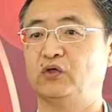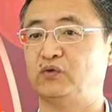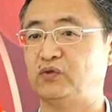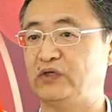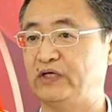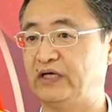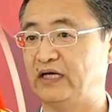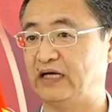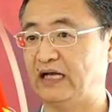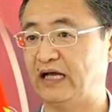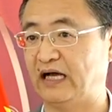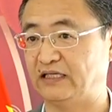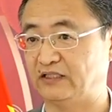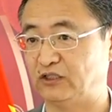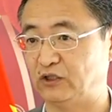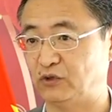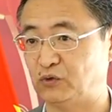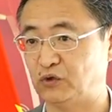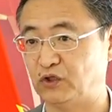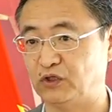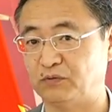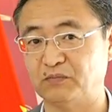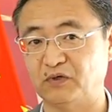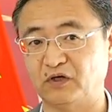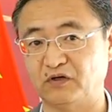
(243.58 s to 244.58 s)
realize the
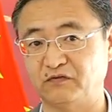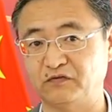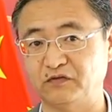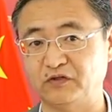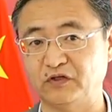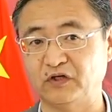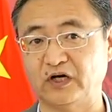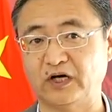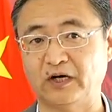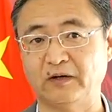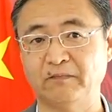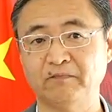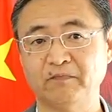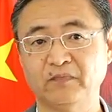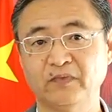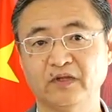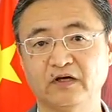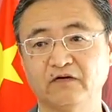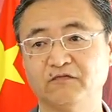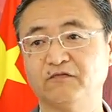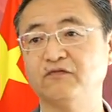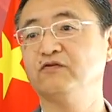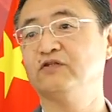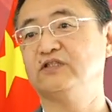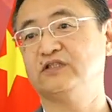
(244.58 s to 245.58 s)
dream of your
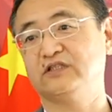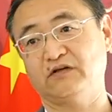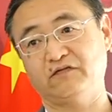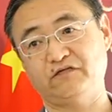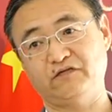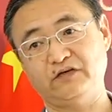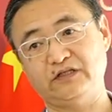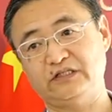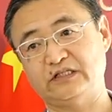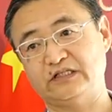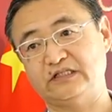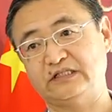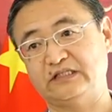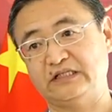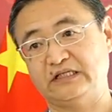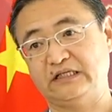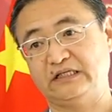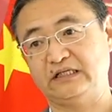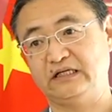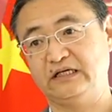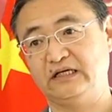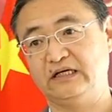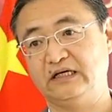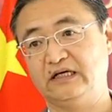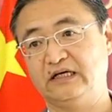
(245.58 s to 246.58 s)
food sufficiency.
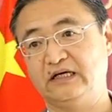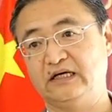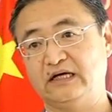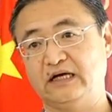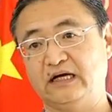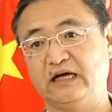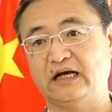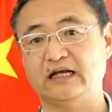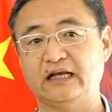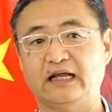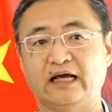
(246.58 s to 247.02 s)
Ah,